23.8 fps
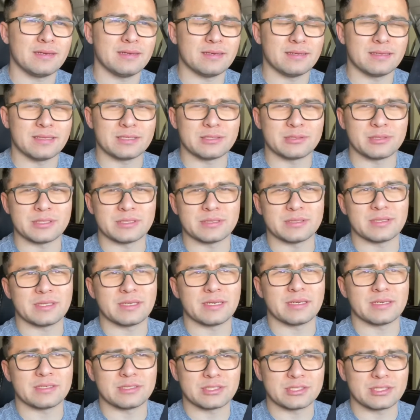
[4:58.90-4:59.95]
They trust
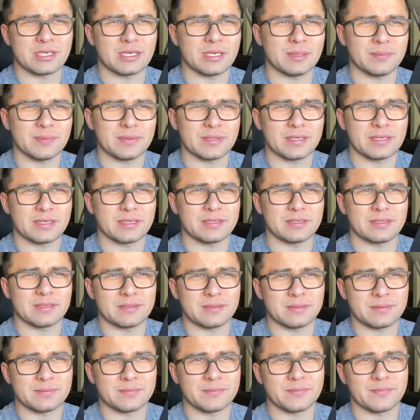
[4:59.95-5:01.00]
like a shop,
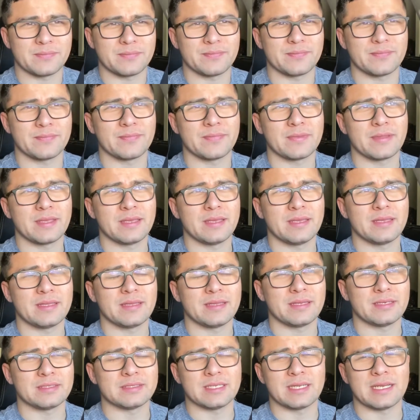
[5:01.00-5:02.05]

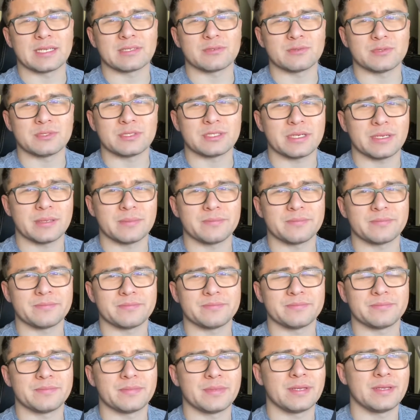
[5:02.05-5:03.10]
there's an actual shop,
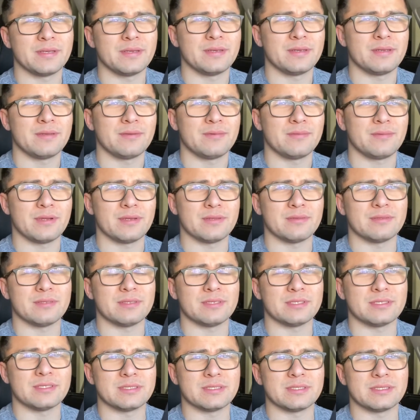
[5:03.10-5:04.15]
rather
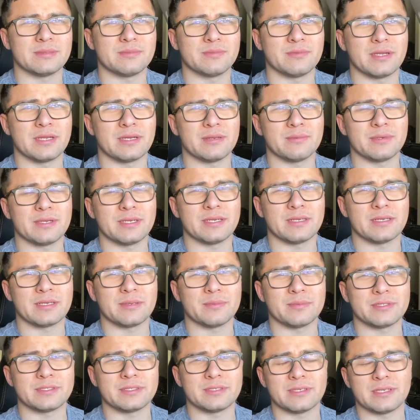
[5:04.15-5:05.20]
than some random guy
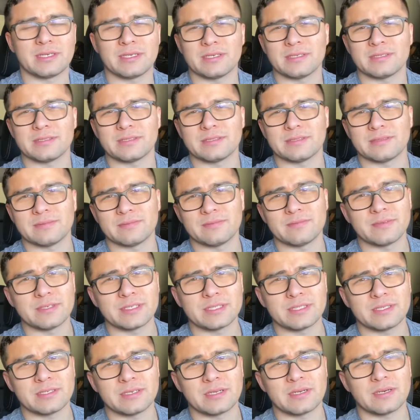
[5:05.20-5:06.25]
coming to your house and
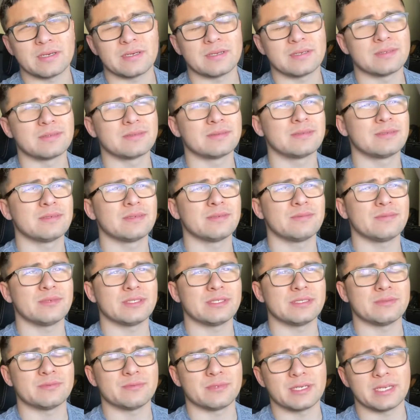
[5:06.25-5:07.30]
fixing your car, which
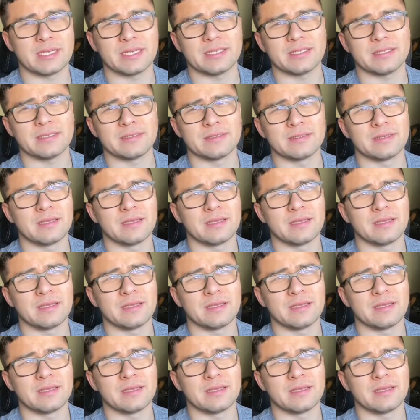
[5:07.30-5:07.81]
is what I did.